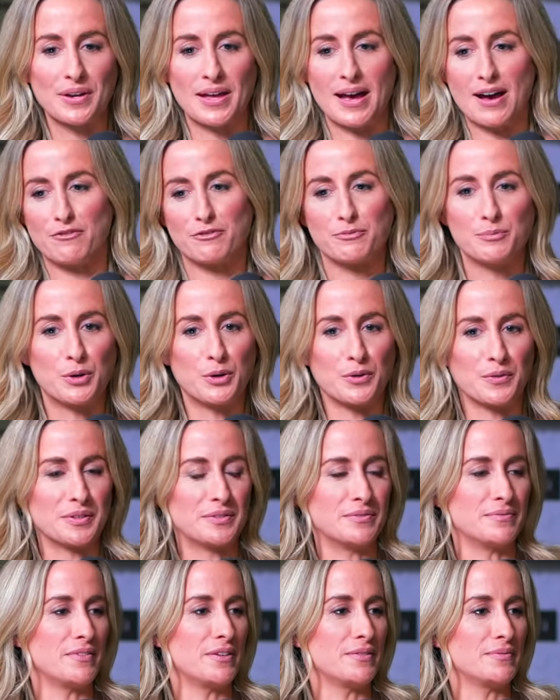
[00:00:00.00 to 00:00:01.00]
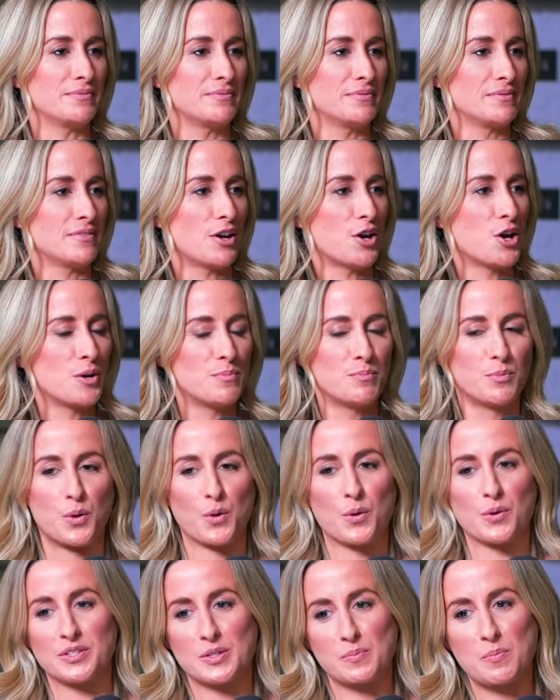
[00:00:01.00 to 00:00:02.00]
and have more and earn
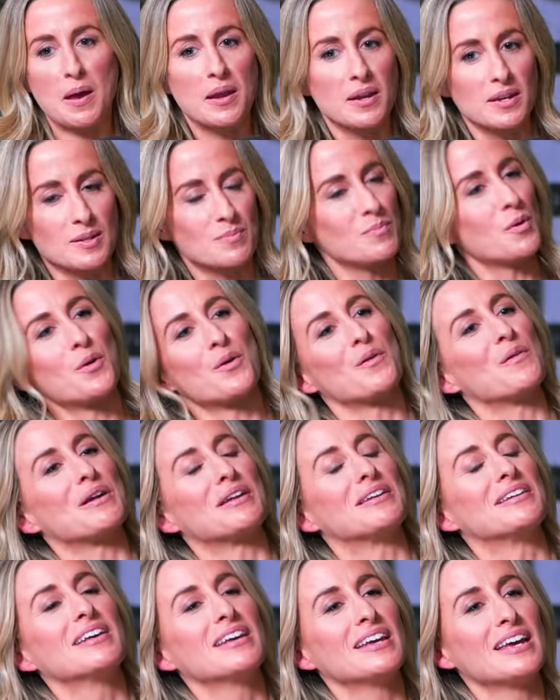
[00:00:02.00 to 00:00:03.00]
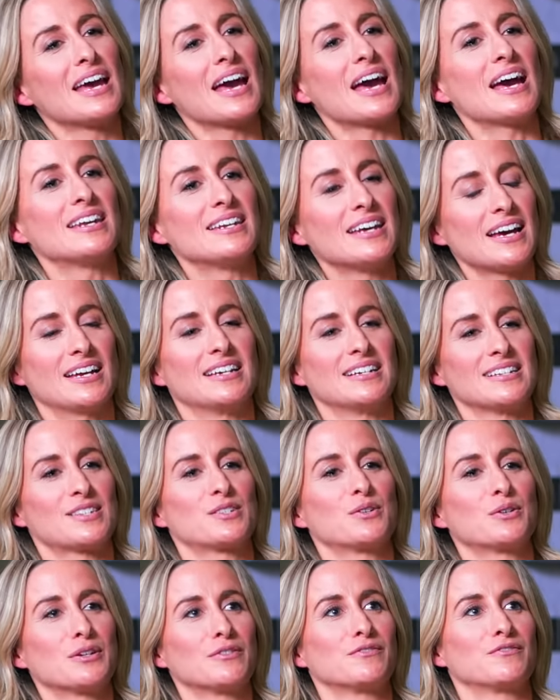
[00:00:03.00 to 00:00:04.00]
more and spend more and and and it's
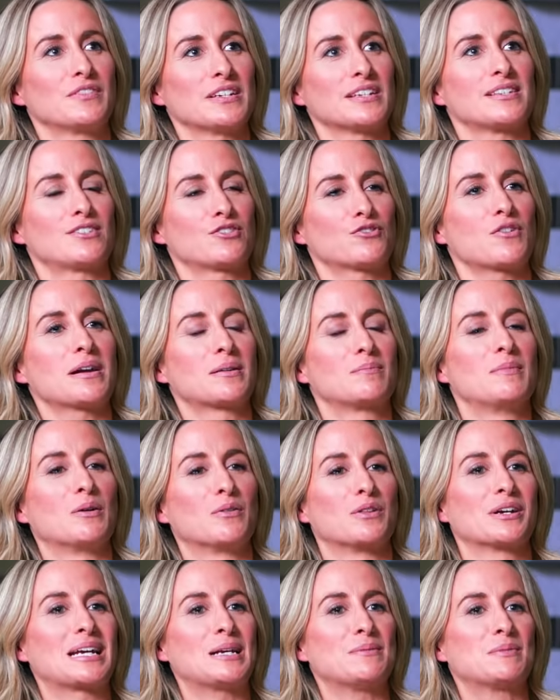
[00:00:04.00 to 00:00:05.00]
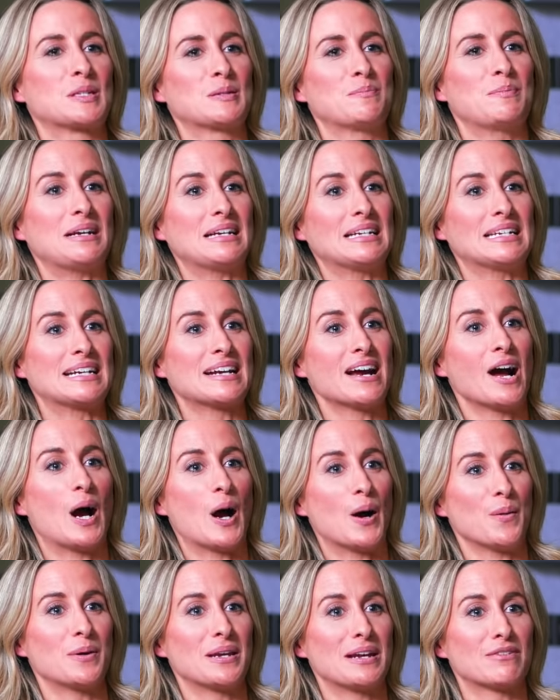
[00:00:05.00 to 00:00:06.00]
sort of this treadmill that keeps speeding
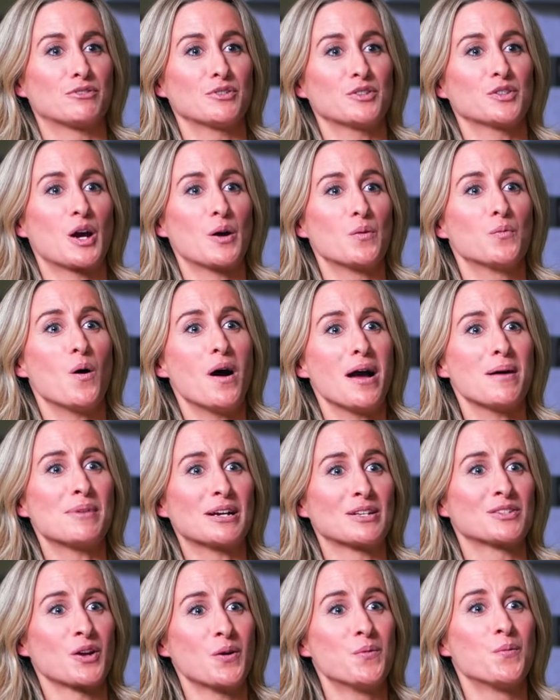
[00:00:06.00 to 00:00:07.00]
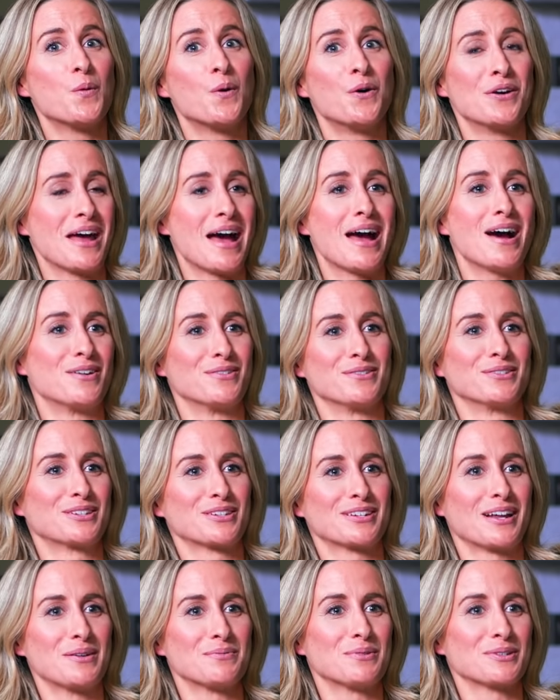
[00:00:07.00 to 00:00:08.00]
up and everyone's going, why am I so worn
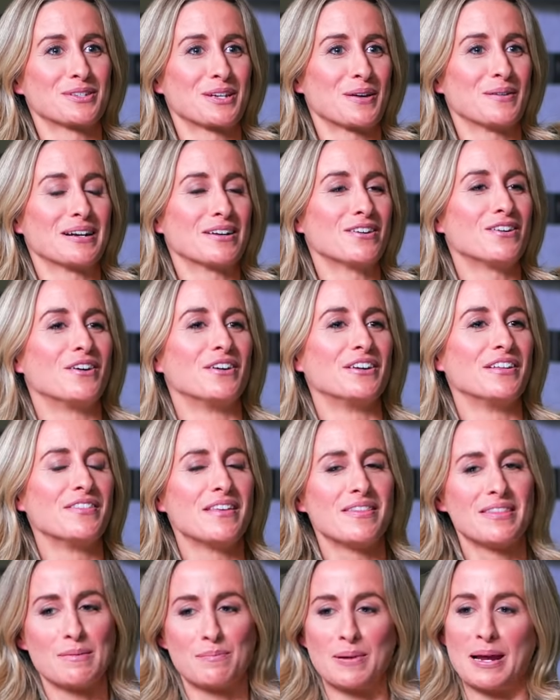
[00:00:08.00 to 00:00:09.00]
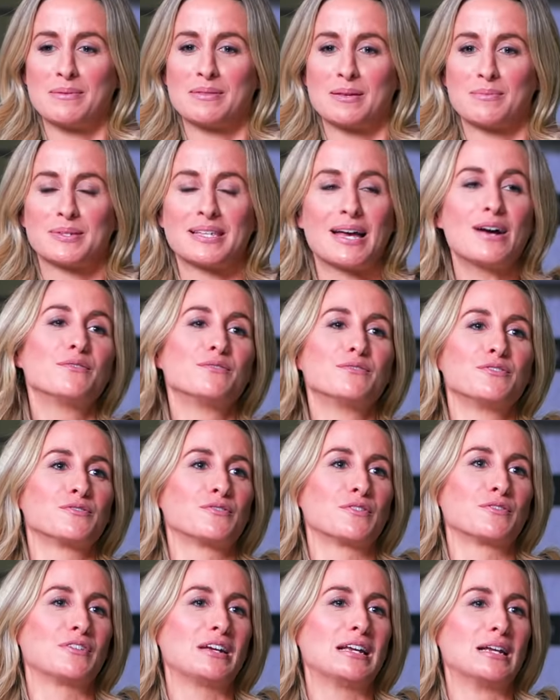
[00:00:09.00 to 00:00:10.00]
out? Like, what's going on? And then they blame themselves
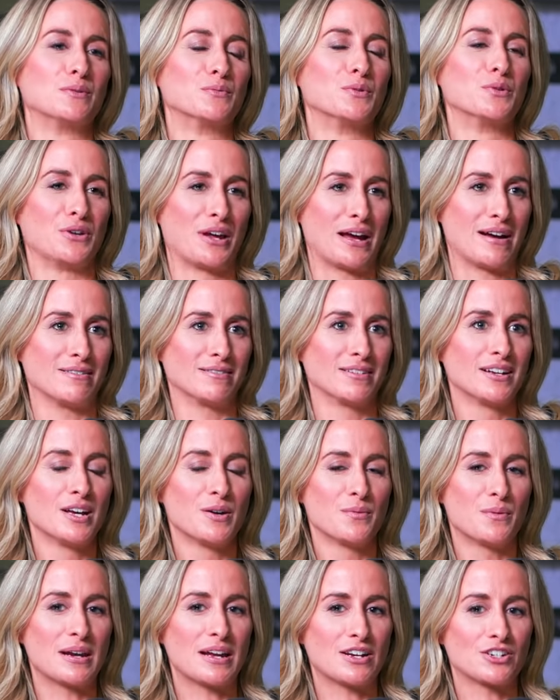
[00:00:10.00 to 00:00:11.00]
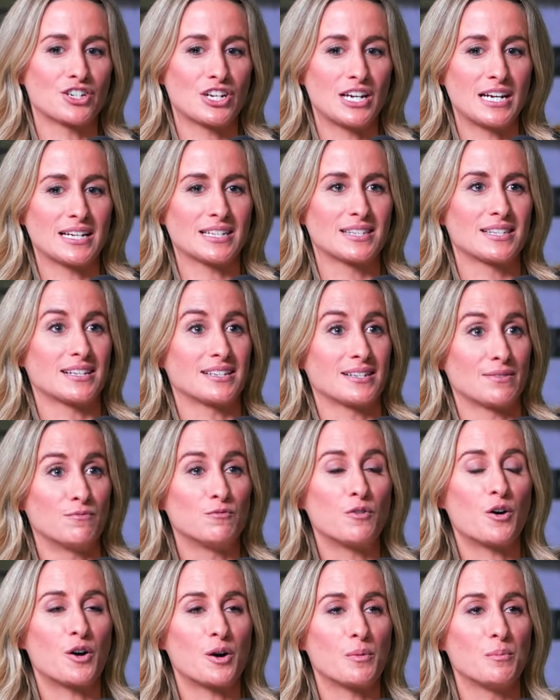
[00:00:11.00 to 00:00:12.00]
for feeling worn out when actually it's this
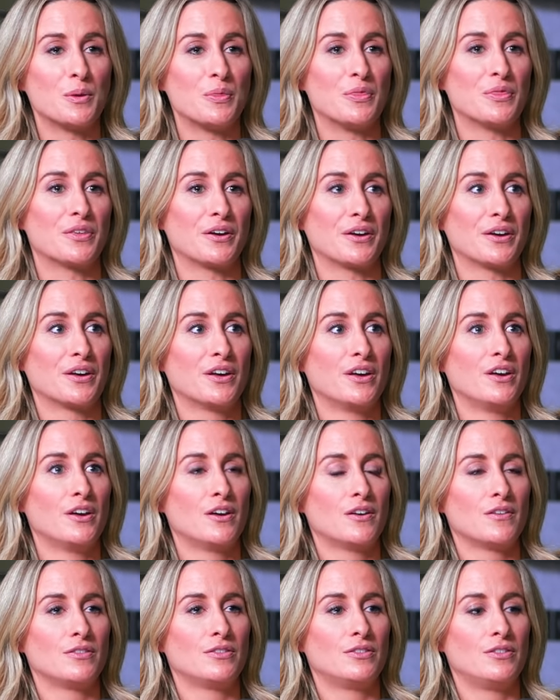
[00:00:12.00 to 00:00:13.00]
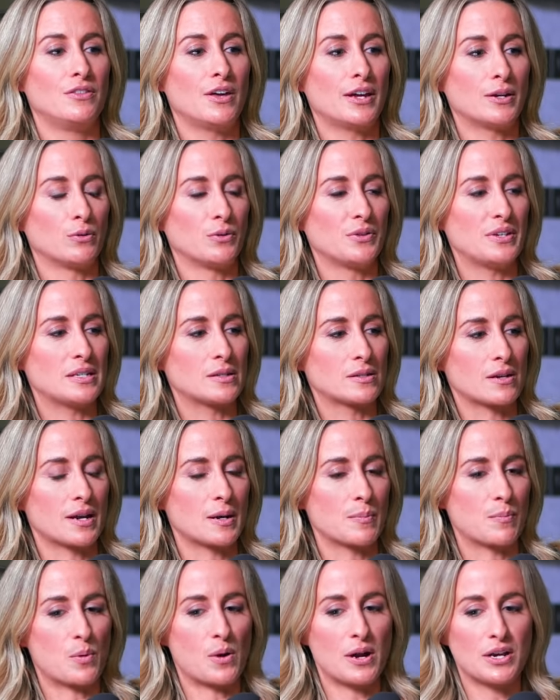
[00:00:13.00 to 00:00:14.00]
environment that and all these
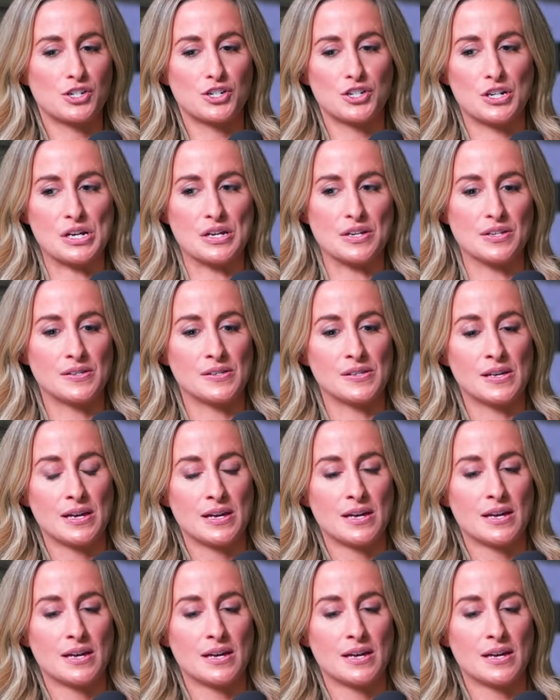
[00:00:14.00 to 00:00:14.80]
kind of pressures